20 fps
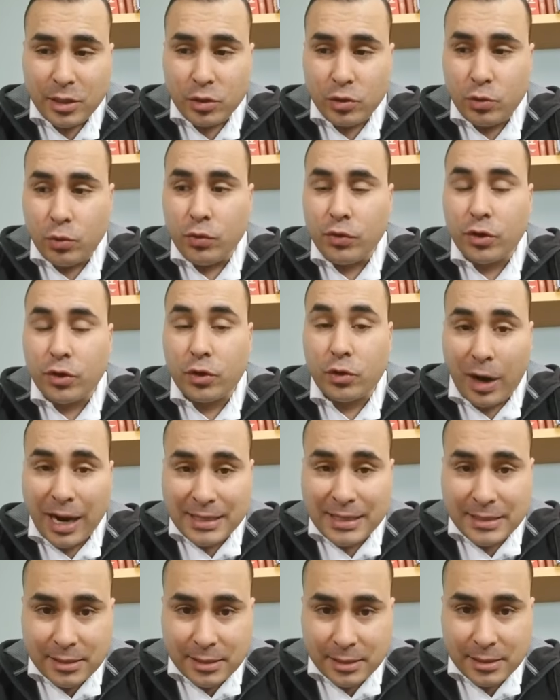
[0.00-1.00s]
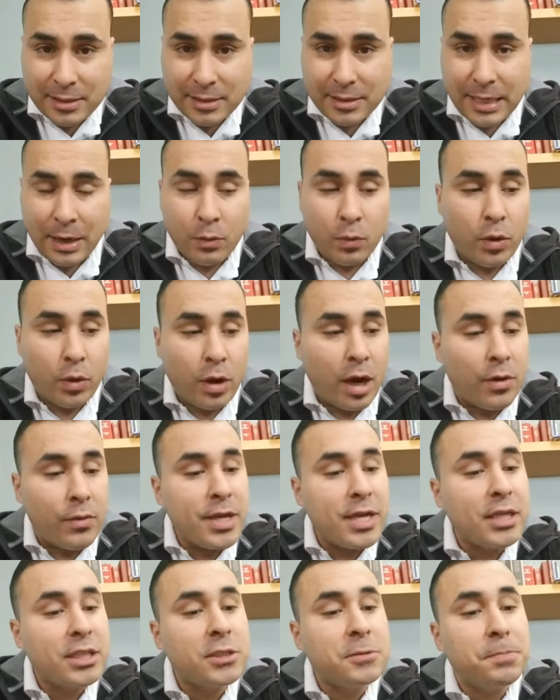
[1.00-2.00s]
through the crisis. And we're
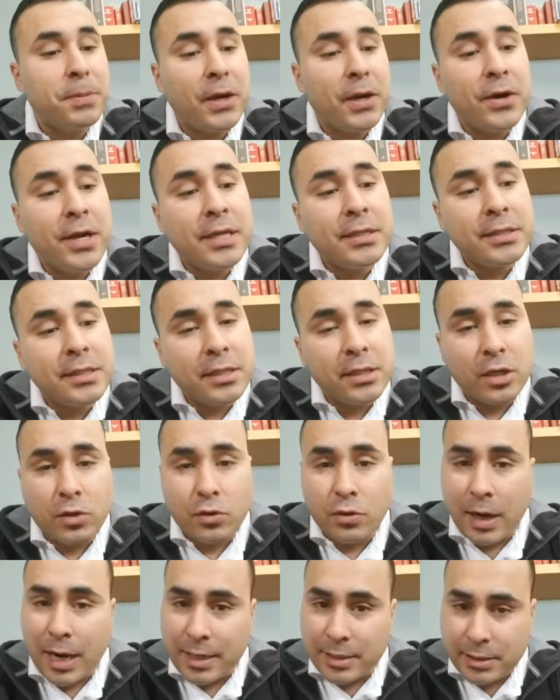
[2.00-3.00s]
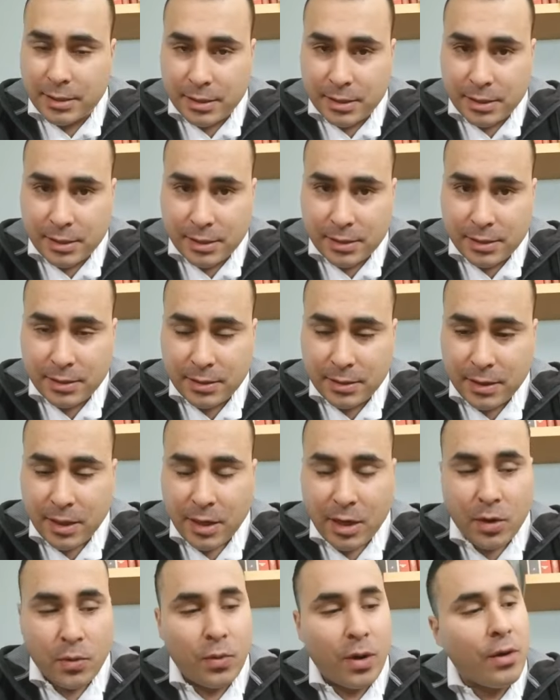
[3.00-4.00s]
already experiencing the crisis.
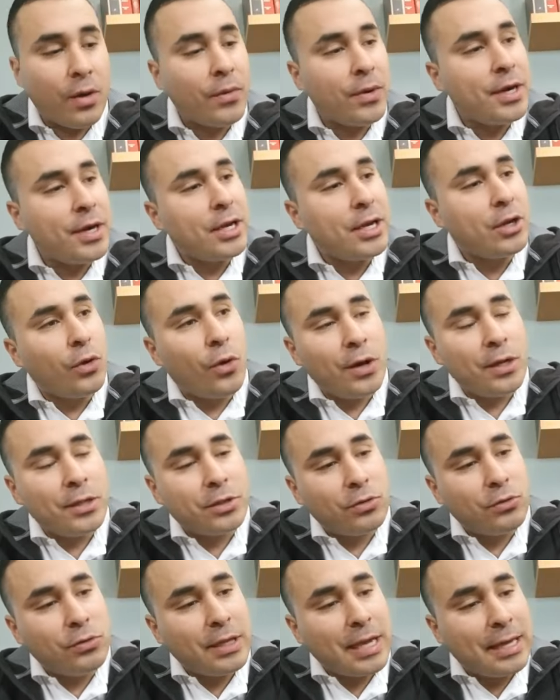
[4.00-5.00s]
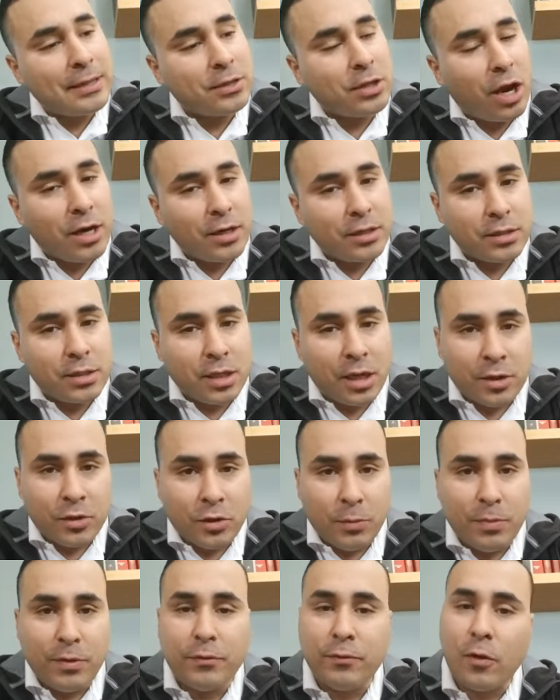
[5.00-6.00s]
We're already going through that dark
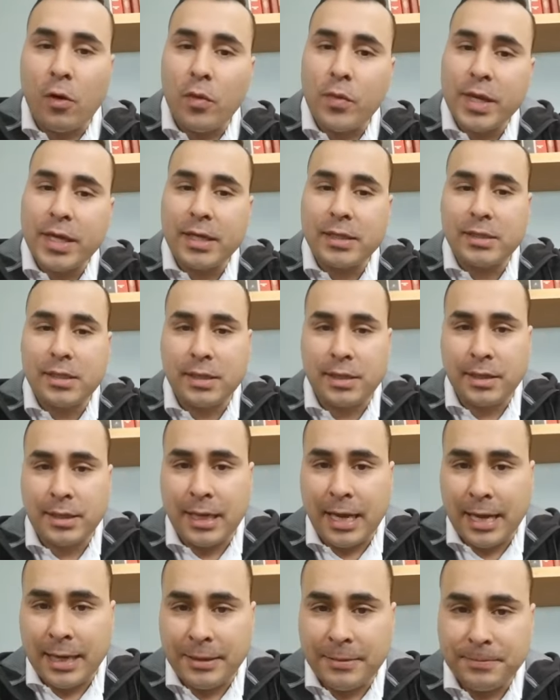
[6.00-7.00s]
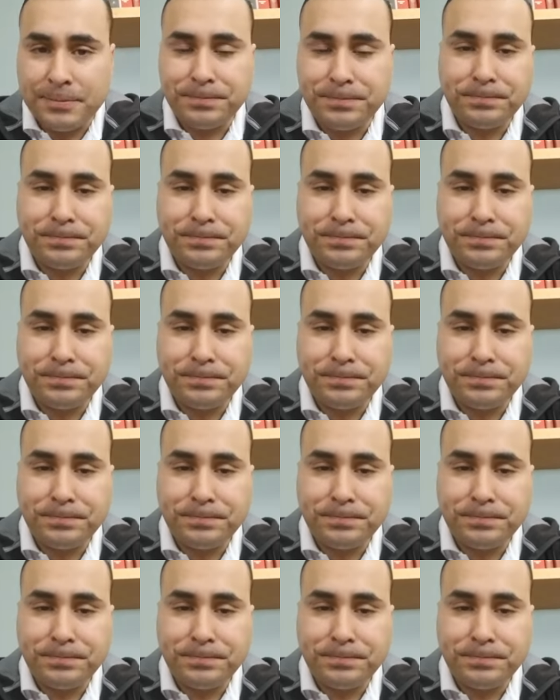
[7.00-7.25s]
tunnel before we get to the light.